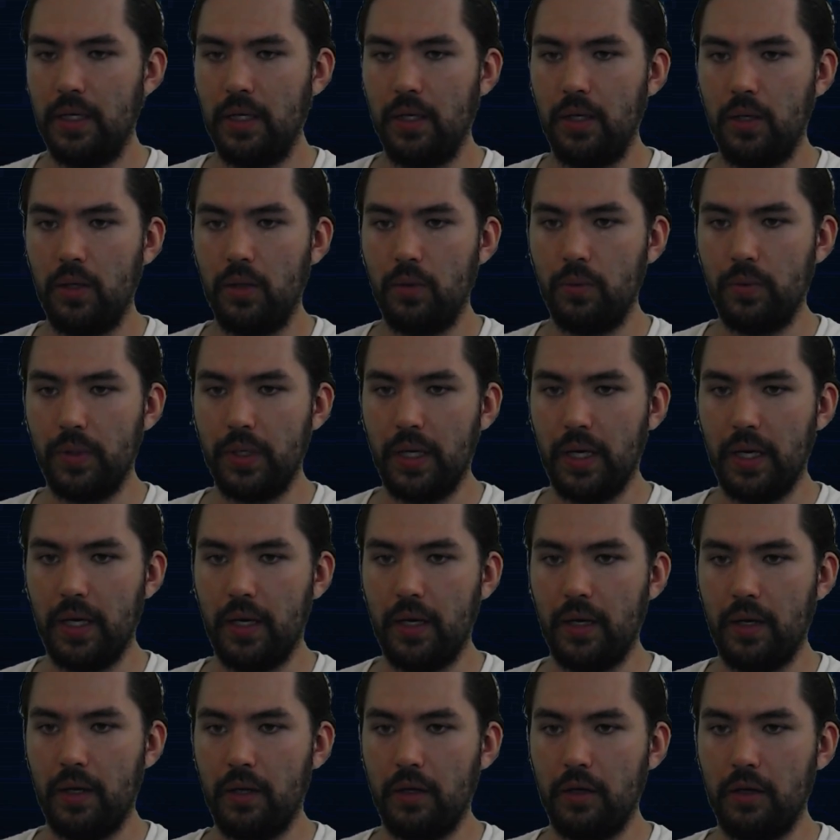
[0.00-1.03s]
We
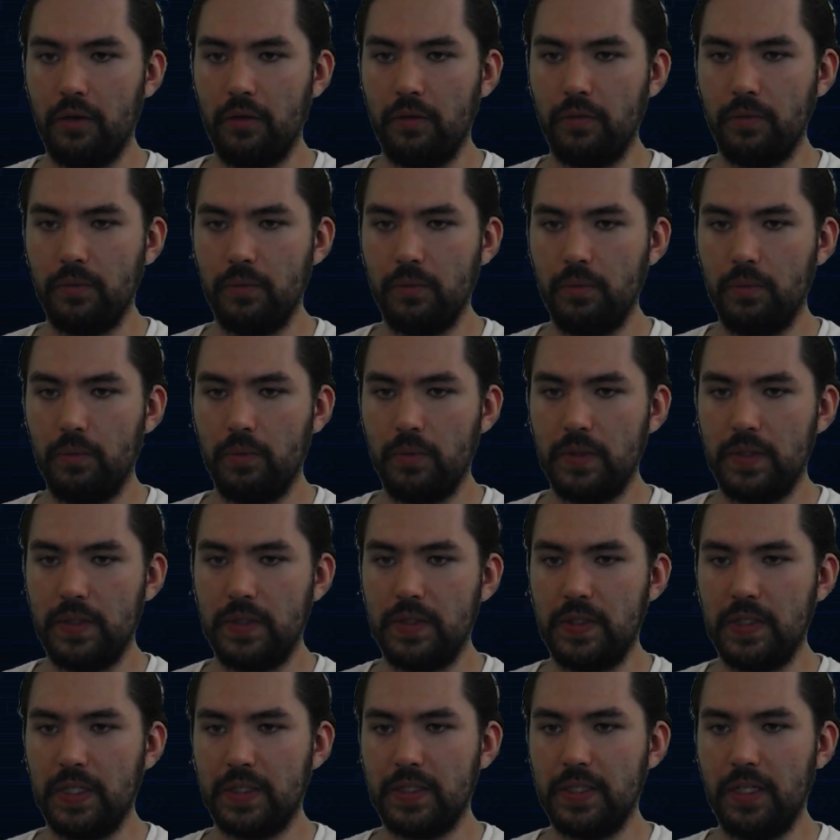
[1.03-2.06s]
have
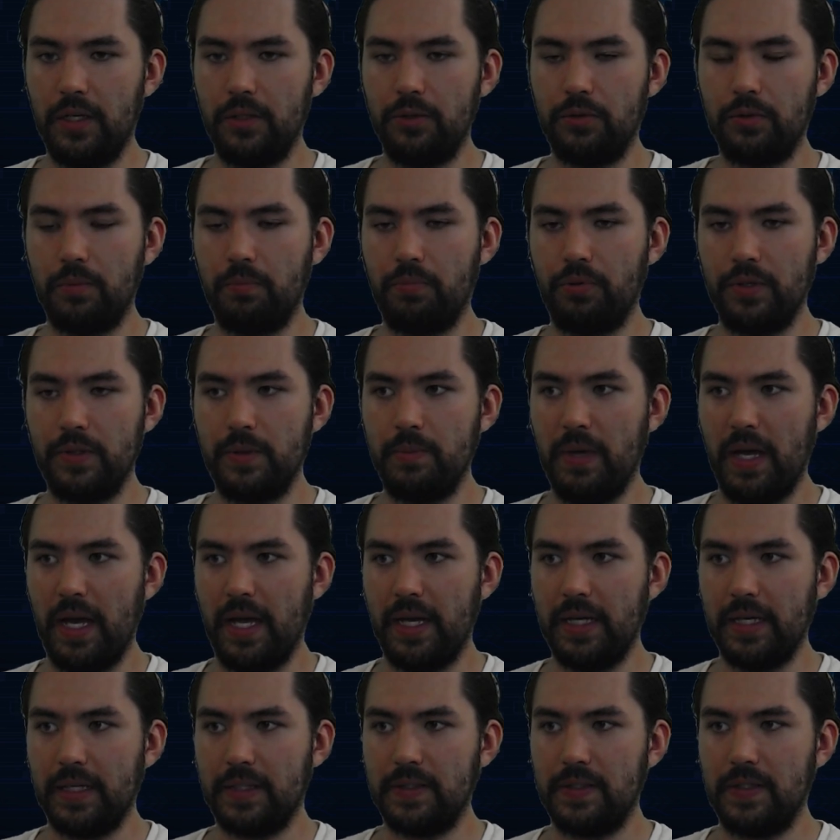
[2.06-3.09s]
600
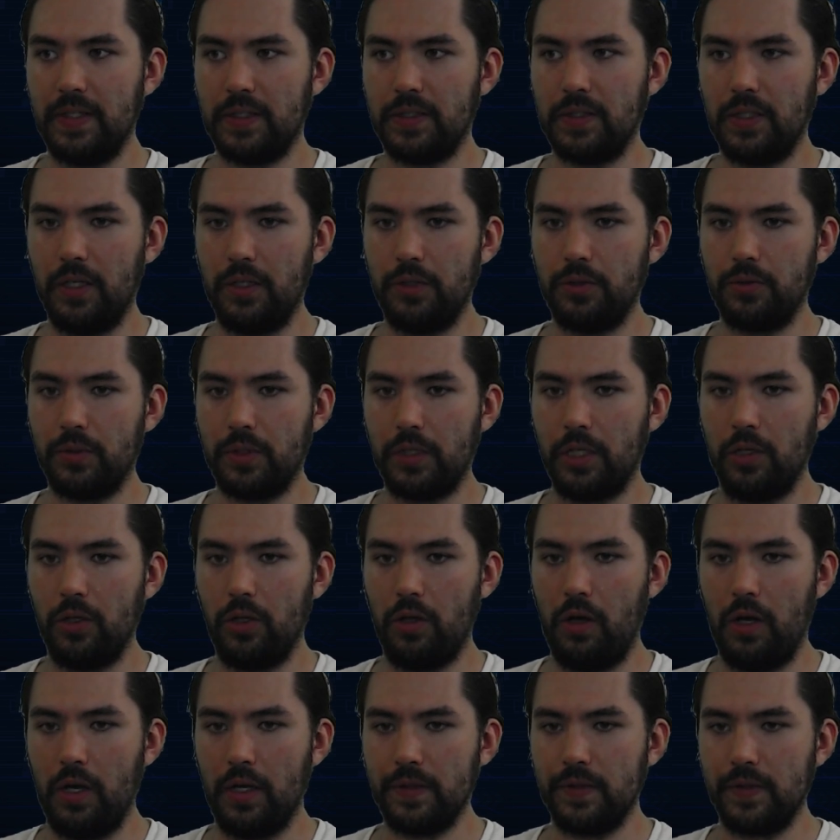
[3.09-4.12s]
Prismatic, 600
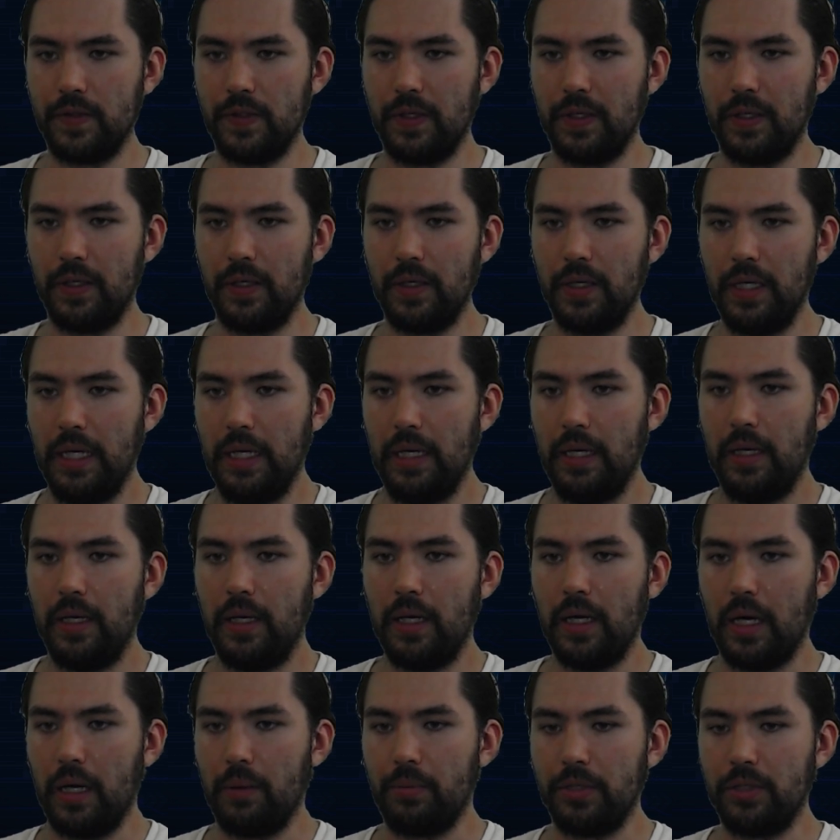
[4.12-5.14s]
Glossy,
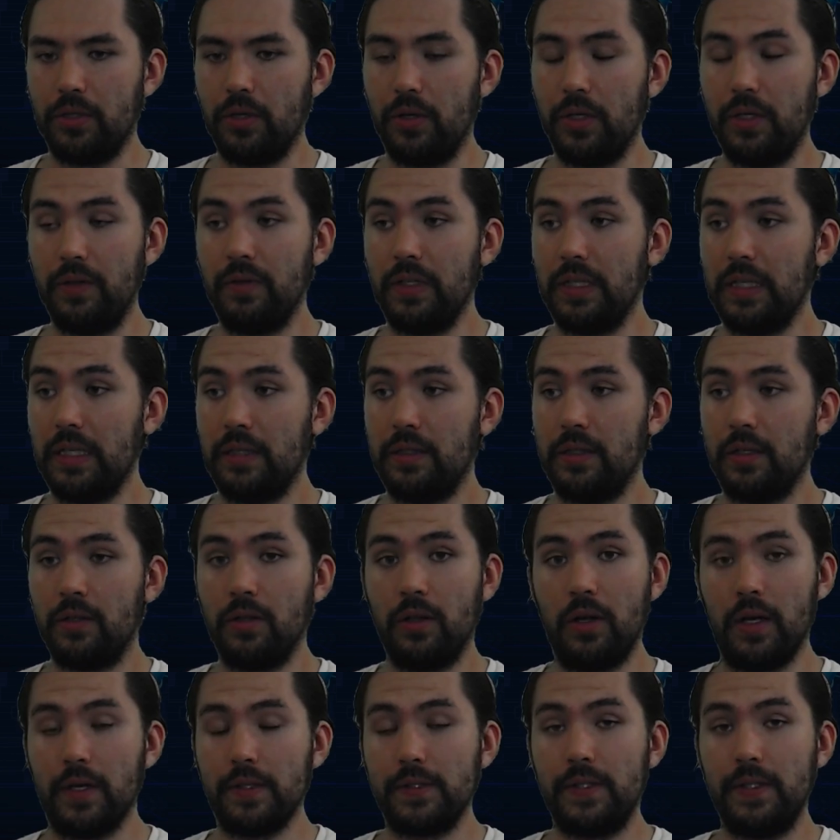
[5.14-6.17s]
but you don't even need the
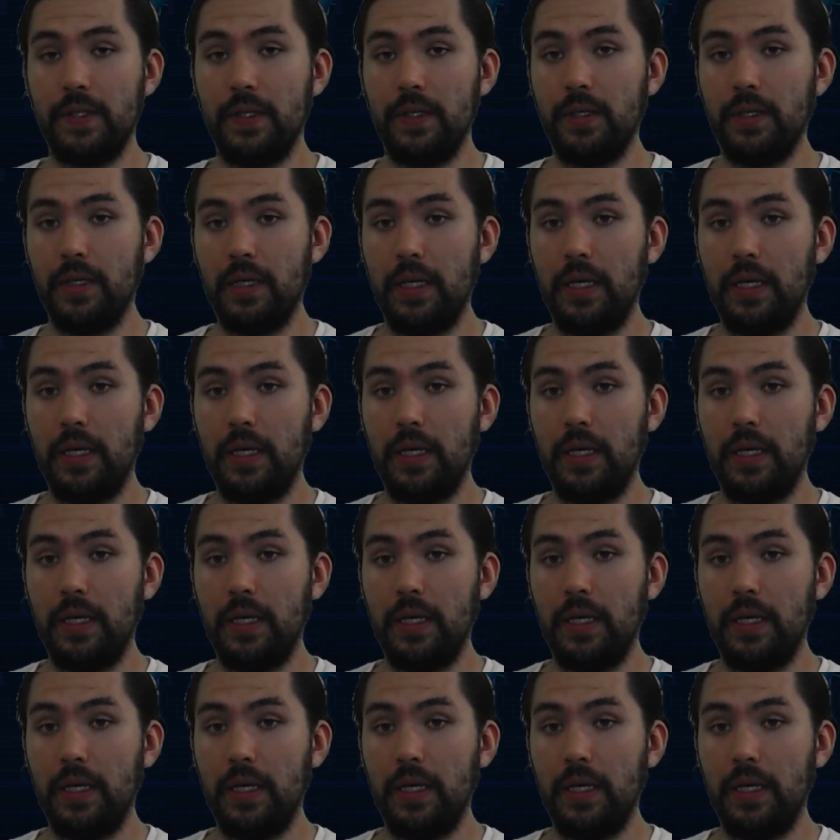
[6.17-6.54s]
Glossy.